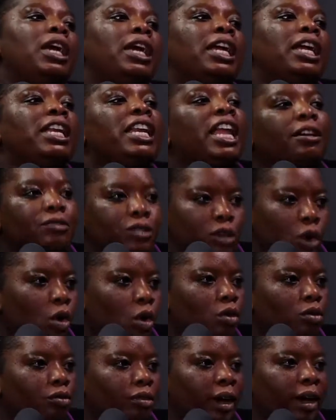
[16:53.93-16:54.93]
left
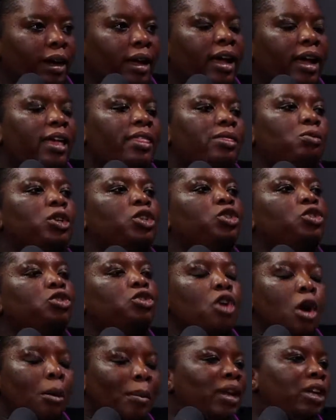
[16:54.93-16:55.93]
over, which you
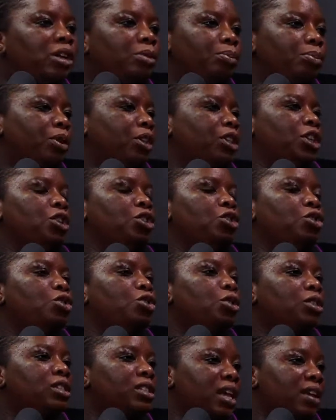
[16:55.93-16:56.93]
normally put
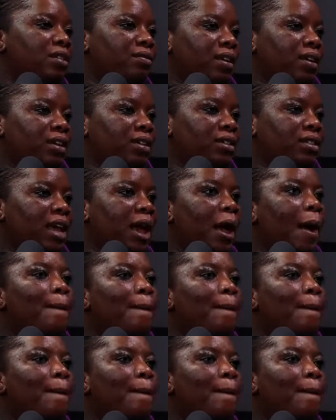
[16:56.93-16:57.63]
into your savings.